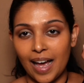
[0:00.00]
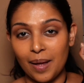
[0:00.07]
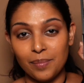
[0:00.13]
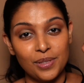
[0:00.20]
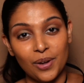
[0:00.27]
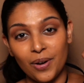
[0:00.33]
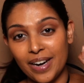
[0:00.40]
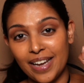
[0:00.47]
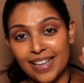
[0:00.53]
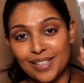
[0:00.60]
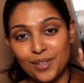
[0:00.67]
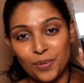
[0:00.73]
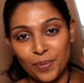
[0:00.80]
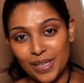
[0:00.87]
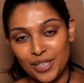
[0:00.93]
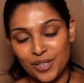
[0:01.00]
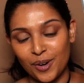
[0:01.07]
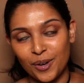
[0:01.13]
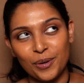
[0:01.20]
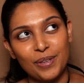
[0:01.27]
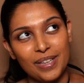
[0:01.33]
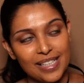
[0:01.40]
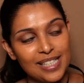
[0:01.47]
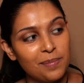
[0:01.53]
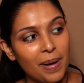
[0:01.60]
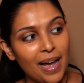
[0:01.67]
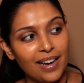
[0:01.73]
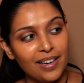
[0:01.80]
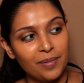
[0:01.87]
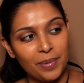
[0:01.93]
I'm sorry I switched onto this
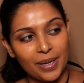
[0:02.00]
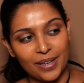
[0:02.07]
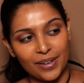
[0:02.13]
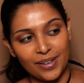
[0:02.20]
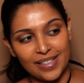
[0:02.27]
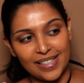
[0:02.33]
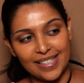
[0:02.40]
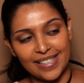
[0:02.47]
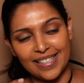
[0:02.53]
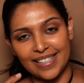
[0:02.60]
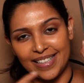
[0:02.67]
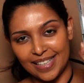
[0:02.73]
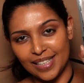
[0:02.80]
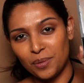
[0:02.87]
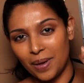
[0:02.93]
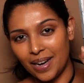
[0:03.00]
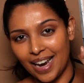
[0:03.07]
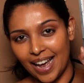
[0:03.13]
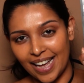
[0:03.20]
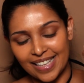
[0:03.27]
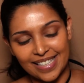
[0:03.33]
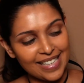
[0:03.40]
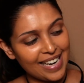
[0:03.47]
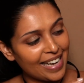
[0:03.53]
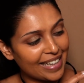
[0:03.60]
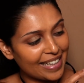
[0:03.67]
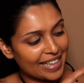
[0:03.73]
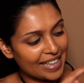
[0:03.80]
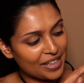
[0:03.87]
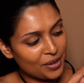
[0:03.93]
palette because this one has
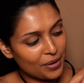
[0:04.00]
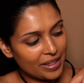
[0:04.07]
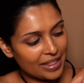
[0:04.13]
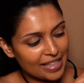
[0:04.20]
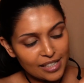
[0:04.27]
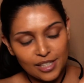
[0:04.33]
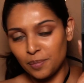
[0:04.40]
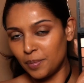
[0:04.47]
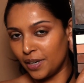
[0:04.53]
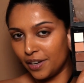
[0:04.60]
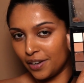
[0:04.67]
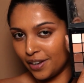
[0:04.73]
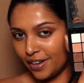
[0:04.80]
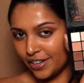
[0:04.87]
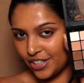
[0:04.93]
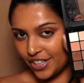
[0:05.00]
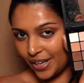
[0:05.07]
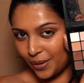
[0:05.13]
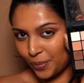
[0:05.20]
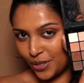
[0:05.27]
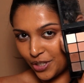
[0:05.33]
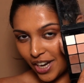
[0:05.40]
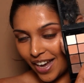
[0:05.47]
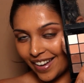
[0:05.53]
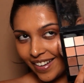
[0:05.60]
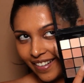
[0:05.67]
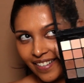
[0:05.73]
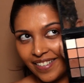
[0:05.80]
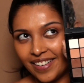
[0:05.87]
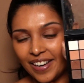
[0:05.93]
this particular shade which I
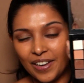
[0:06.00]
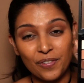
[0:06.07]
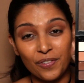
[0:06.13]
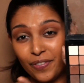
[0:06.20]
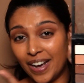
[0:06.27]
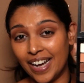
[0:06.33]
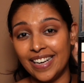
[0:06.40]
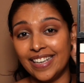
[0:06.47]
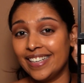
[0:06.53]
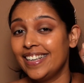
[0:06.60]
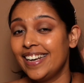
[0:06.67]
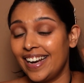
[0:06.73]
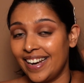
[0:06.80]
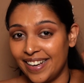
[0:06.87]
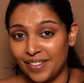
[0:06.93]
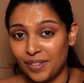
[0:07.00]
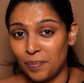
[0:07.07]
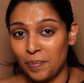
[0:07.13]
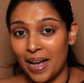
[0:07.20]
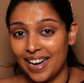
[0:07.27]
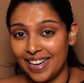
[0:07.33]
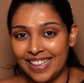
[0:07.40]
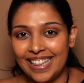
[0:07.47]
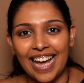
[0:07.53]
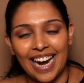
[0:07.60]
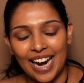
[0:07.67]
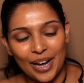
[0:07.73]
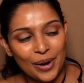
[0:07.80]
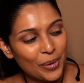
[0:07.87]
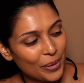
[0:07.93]
can't really find in any of the palette that
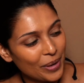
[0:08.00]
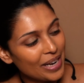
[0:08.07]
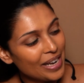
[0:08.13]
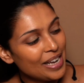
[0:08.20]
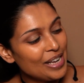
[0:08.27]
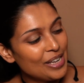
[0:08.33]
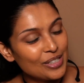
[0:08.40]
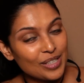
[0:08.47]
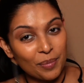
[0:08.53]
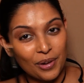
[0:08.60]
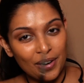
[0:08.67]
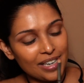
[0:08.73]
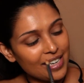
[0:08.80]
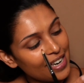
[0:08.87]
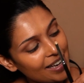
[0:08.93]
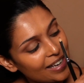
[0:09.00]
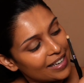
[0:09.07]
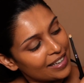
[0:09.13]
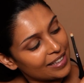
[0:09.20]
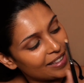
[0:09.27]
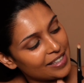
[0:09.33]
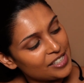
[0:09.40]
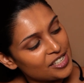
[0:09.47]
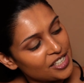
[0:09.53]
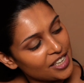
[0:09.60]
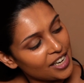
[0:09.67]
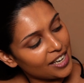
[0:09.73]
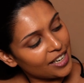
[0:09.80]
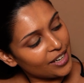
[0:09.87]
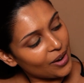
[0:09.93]
I own. So I'm going to take this
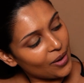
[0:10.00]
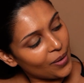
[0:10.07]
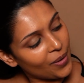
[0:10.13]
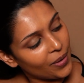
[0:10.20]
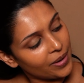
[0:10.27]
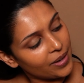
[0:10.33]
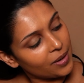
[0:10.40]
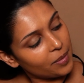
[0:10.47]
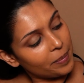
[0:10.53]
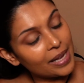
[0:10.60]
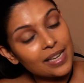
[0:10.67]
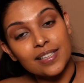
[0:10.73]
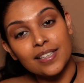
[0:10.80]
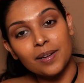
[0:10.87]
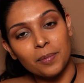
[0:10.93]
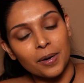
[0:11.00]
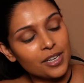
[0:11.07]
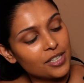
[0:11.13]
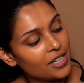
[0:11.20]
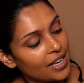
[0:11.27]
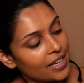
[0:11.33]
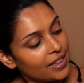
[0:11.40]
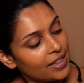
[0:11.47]
shade on a pencil brush like